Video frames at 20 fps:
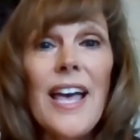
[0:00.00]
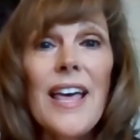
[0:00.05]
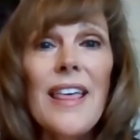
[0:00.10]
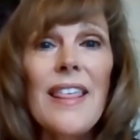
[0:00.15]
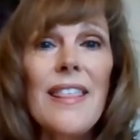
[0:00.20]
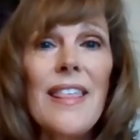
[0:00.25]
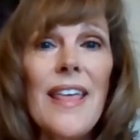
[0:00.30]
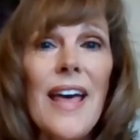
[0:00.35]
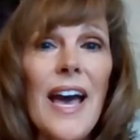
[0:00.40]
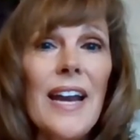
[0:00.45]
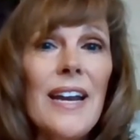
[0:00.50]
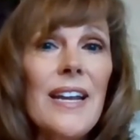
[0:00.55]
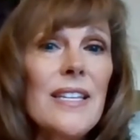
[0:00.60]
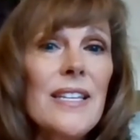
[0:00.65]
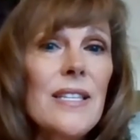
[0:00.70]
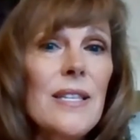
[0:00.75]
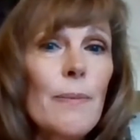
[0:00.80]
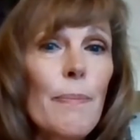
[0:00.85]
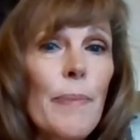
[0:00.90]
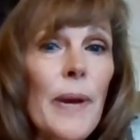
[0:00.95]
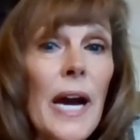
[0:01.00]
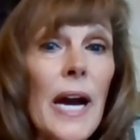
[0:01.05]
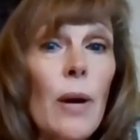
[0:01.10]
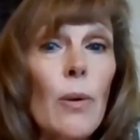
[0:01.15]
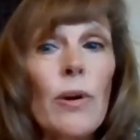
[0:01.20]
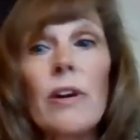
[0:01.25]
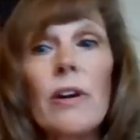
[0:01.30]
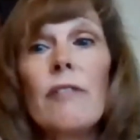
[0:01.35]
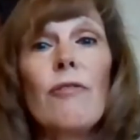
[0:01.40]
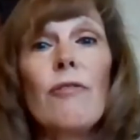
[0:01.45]
That is the
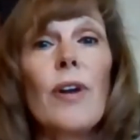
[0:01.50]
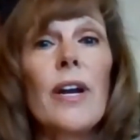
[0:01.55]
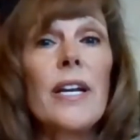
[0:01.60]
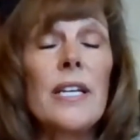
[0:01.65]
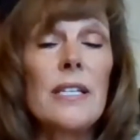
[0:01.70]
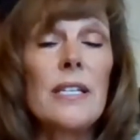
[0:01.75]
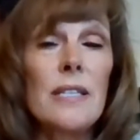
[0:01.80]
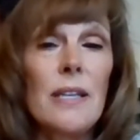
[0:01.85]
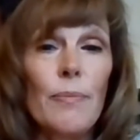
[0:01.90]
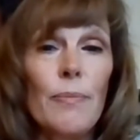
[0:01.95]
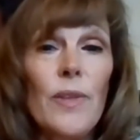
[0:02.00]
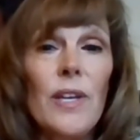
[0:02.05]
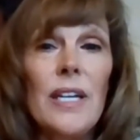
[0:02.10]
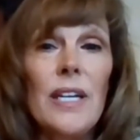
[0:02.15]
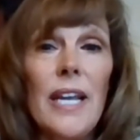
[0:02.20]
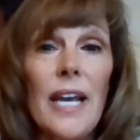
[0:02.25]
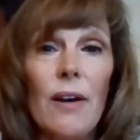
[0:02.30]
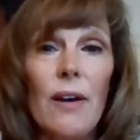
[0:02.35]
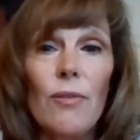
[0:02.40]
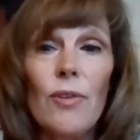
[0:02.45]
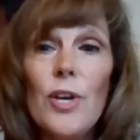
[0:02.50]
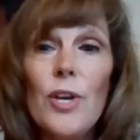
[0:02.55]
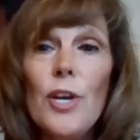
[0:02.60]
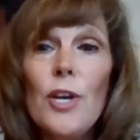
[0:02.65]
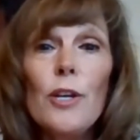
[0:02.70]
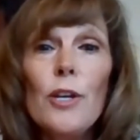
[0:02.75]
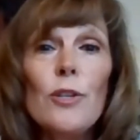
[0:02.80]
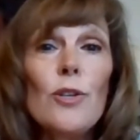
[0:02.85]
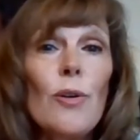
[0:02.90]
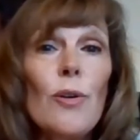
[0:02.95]
power of writing something down.
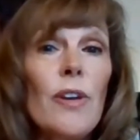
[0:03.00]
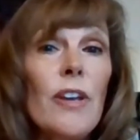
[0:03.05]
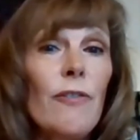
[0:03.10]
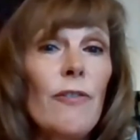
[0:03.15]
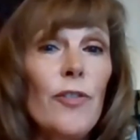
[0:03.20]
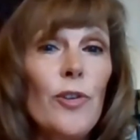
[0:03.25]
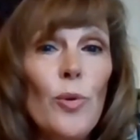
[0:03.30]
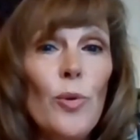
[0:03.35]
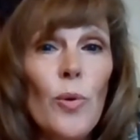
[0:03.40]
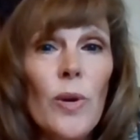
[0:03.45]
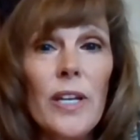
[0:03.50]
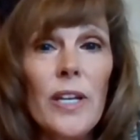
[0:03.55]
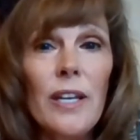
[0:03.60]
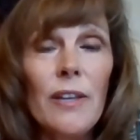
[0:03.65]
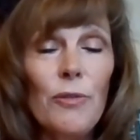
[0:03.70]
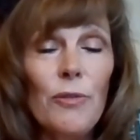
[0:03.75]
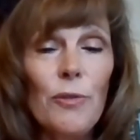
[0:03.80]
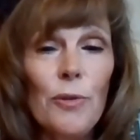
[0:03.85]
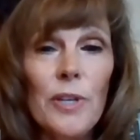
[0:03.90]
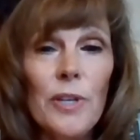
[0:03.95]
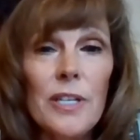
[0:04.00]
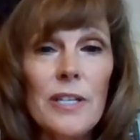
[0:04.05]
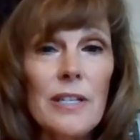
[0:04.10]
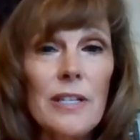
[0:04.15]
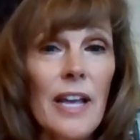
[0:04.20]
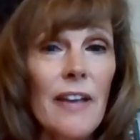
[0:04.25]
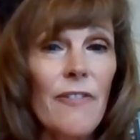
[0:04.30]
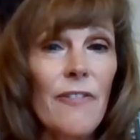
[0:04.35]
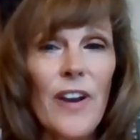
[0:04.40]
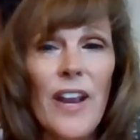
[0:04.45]
So if you want to get through this
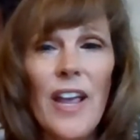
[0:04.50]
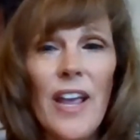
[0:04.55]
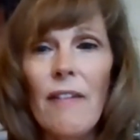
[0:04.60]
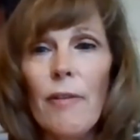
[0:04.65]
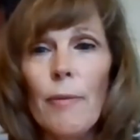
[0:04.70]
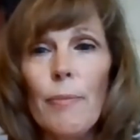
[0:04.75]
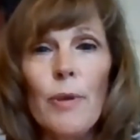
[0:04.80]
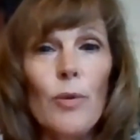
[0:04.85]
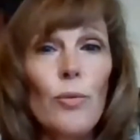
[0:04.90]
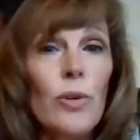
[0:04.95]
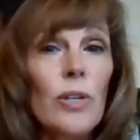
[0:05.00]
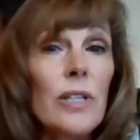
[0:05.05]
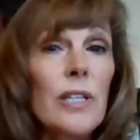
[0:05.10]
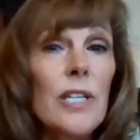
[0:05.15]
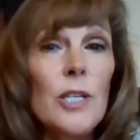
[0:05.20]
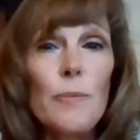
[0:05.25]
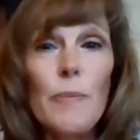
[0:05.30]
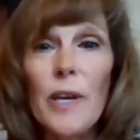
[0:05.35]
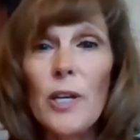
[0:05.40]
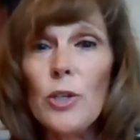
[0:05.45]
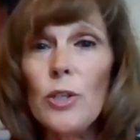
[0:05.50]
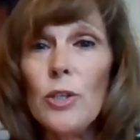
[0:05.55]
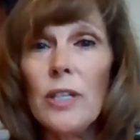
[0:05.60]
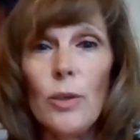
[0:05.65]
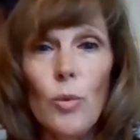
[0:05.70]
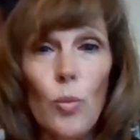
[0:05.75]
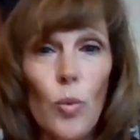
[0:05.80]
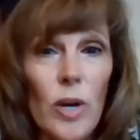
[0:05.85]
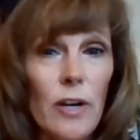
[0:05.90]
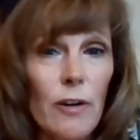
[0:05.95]
life and have it be really special
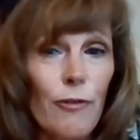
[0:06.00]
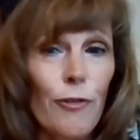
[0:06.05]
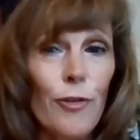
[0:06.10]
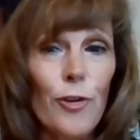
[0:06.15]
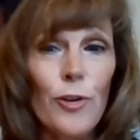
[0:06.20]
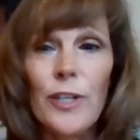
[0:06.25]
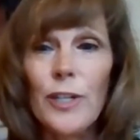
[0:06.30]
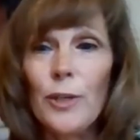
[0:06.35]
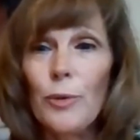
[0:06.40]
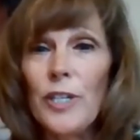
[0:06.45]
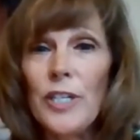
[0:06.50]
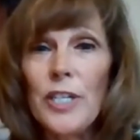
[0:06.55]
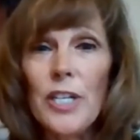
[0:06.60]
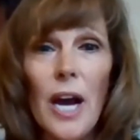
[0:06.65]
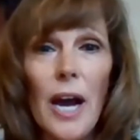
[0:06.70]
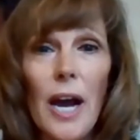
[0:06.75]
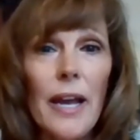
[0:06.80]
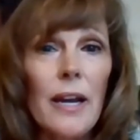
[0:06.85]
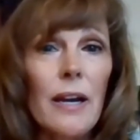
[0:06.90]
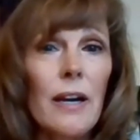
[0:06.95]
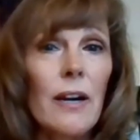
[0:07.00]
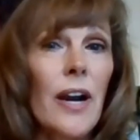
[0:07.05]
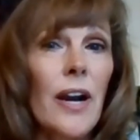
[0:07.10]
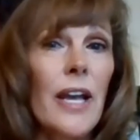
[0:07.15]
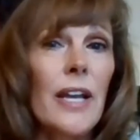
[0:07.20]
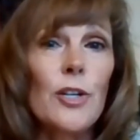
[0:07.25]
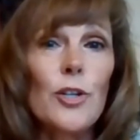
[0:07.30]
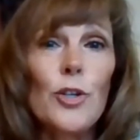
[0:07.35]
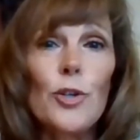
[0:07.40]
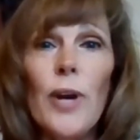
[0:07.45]
and wonderful and retire
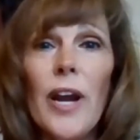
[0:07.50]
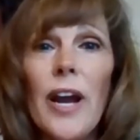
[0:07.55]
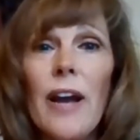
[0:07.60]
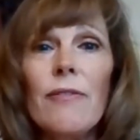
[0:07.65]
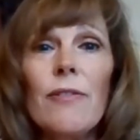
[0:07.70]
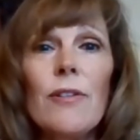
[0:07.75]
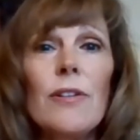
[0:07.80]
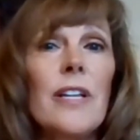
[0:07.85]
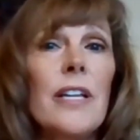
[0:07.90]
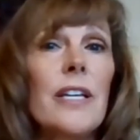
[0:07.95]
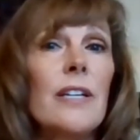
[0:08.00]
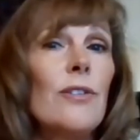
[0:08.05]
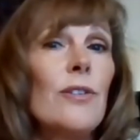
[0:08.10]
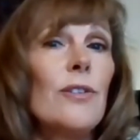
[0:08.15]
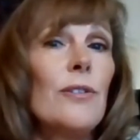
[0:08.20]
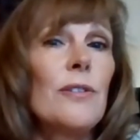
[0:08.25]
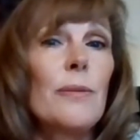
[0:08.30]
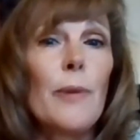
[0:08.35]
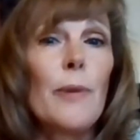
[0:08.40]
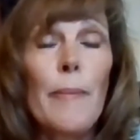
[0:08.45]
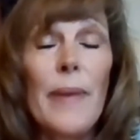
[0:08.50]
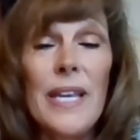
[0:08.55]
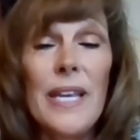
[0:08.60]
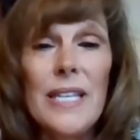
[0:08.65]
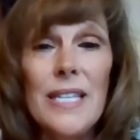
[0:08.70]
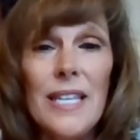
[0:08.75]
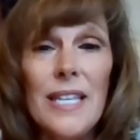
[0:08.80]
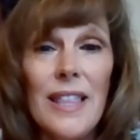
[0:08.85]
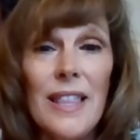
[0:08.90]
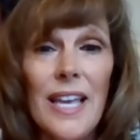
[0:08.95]
and travel and do some
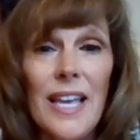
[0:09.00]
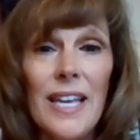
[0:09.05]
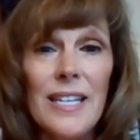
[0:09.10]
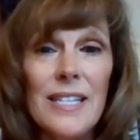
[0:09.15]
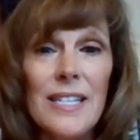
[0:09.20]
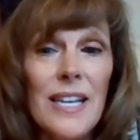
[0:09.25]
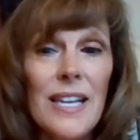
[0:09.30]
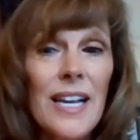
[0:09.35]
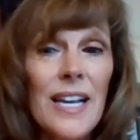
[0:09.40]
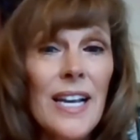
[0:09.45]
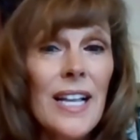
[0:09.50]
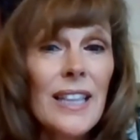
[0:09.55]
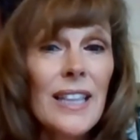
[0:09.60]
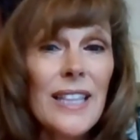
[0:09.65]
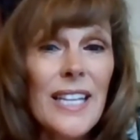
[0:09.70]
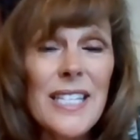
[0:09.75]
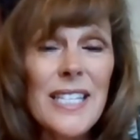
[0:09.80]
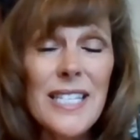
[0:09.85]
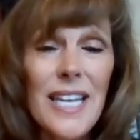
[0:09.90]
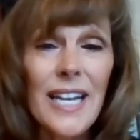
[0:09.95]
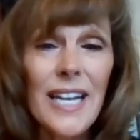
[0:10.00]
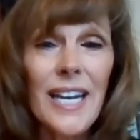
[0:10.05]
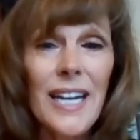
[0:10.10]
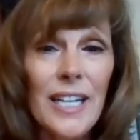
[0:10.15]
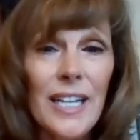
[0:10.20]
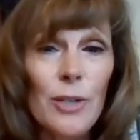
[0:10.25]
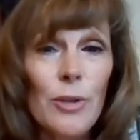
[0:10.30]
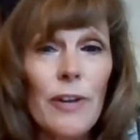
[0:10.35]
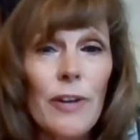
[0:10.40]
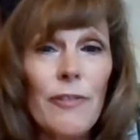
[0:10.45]
amazing things, let's get it
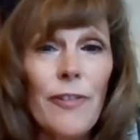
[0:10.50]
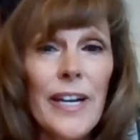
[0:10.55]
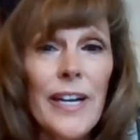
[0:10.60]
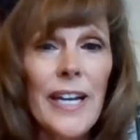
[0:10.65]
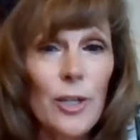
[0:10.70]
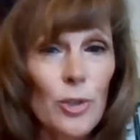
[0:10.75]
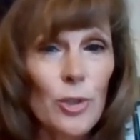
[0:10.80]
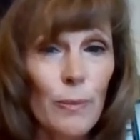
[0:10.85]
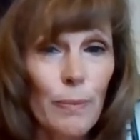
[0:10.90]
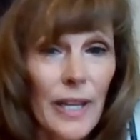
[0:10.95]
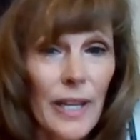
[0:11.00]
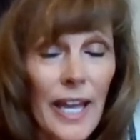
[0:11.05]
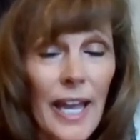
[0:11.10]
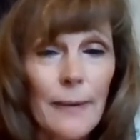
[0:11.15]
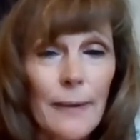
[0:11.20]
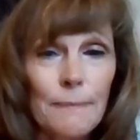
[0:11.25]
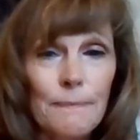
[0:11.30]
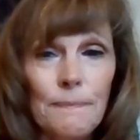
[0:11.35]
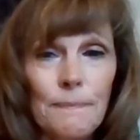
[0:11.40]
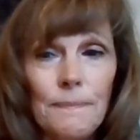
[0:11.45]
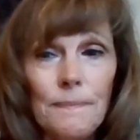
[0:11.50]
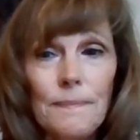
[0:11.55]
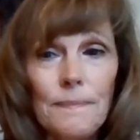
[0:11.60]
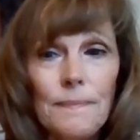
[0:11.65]
into a financial plan.